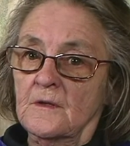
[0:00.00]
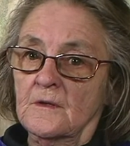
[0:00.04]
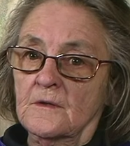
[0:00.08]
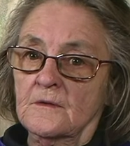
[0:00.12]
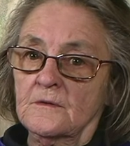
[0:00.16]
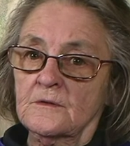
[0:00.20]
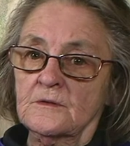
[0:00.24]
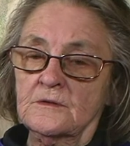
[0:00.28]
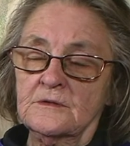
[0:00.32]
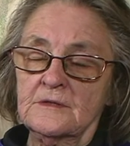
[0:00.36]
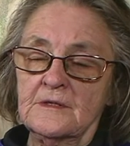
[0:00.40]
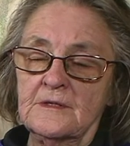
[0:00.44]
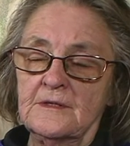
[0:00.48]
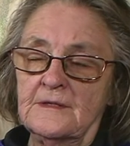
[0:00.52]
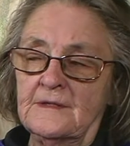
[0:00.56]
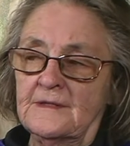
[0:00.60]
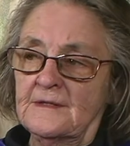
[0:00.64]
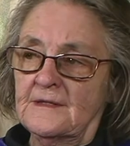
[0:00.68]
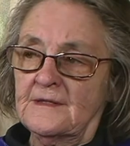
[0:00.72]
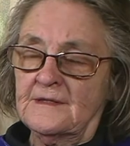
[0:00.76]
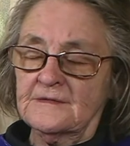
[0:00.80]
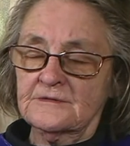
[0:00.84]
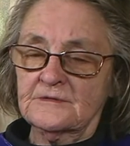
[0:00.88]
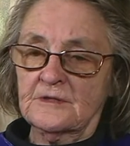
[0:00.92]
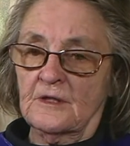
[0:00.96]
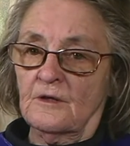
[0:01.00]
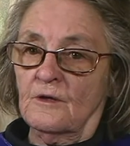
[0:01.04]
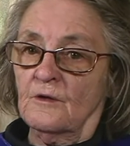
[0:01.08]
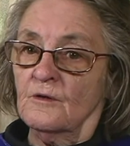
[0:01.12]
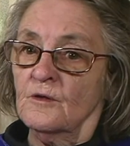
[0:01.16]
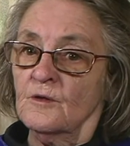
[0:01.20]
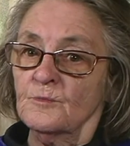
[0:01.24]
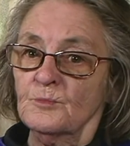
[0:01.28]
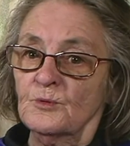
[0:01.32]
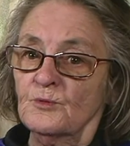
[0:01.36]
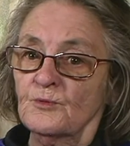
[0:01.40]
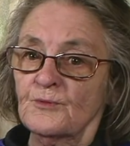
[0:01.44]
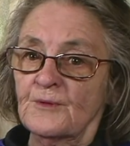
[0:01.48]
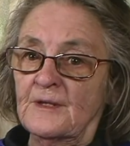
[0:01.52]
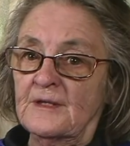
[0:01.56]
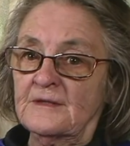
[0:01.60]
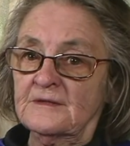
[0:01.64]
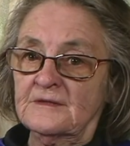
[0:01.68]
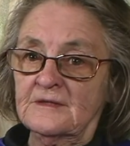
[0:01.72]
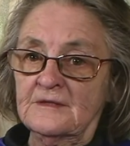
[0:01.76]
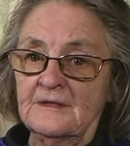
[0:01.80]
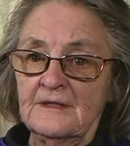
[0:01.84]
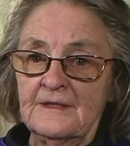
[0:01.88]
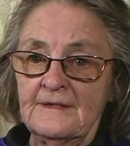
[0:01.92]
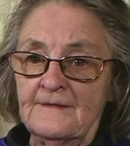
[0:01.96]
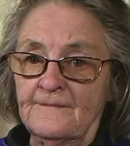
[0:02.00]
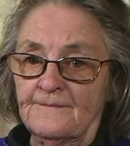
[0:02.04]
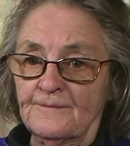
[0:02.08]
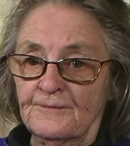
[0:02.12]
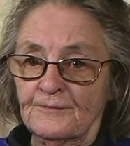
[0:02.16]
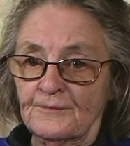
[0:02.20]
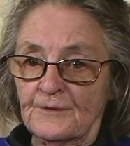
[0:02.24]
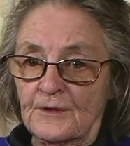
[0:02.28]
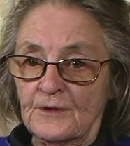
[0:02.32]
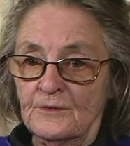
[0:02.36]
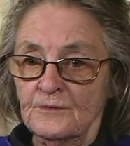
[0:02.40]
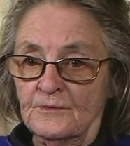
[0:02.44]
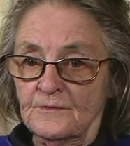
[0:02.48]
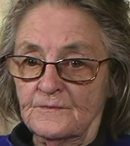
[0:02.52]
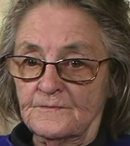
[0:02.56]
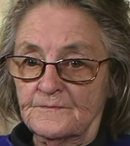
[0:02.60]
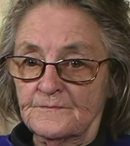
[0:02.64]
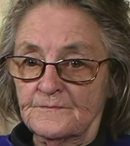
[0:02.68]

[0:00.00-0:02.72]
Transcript: Because it's a horrible thing to live through.